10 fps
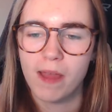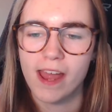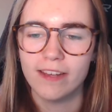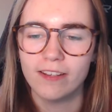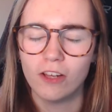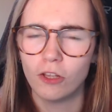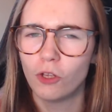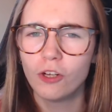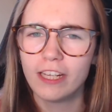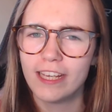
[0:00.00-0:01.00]
spend a
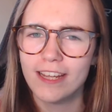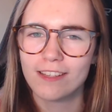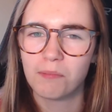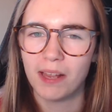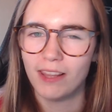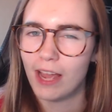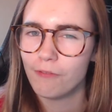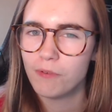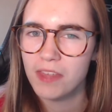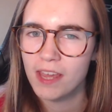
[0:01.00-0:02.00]
lot of years of my
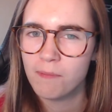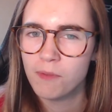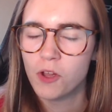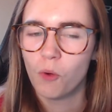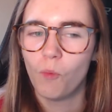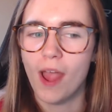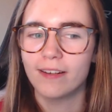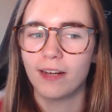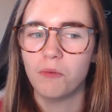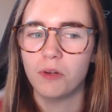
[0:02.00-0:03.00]
life with him
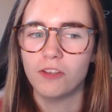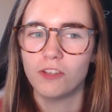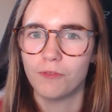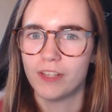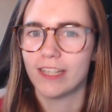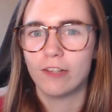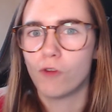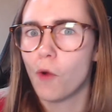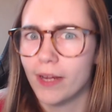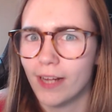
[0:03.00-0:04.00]
when I was obviously
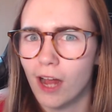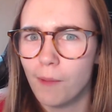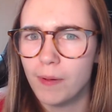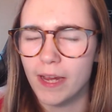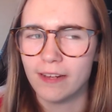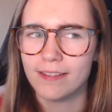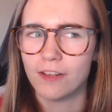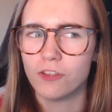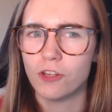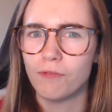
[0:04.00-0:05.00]
growing up in a
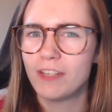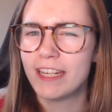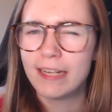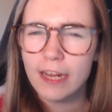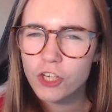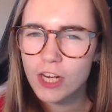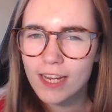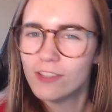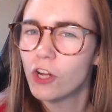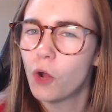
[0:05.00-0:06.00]
sense of teenage
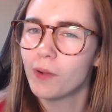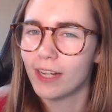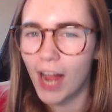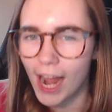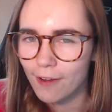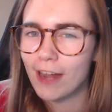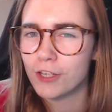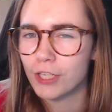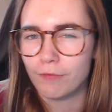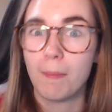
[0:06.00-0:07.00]
years, you know, when you kind of
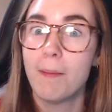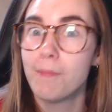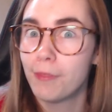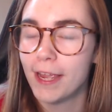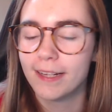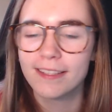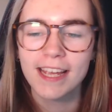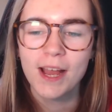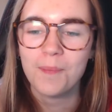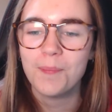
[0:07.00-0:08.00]
actually remember things.
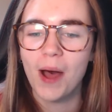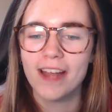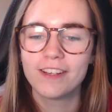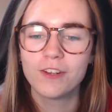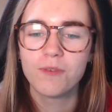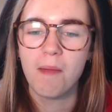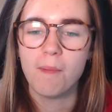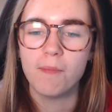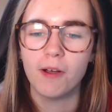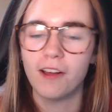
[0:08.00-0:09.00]
But I do
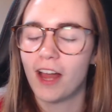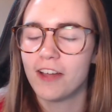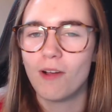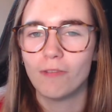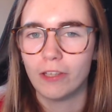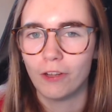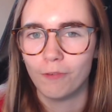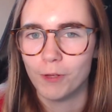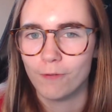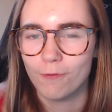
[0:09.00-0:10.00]
remember, I do have a lot
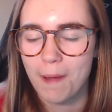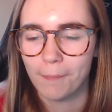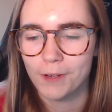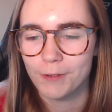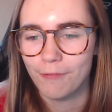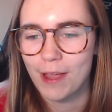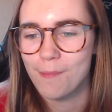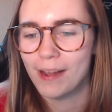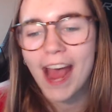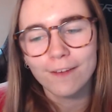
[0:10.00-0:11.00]
of beautiful memories with
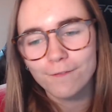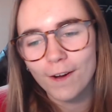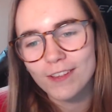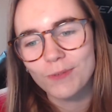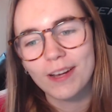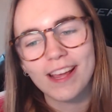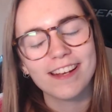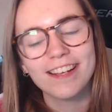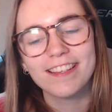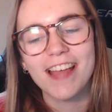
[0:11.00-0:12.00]
him. And I had to throw this one
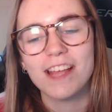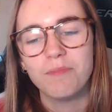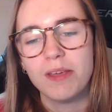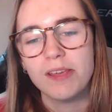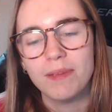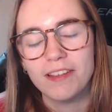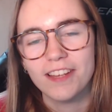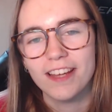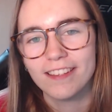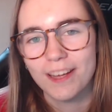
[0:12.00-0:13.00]
in because there's me, my
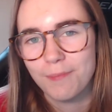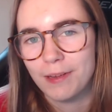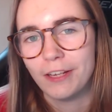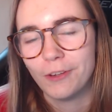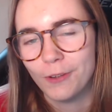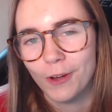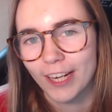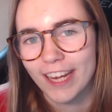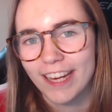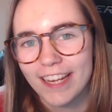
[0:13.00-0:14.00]
sis, and my little
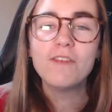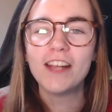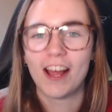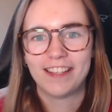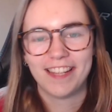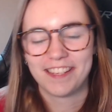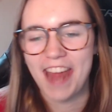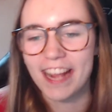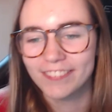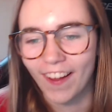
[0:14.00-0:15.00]
doggy. Moving on to this
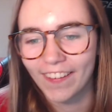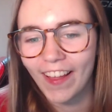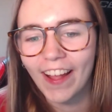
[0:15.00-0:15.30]
next one.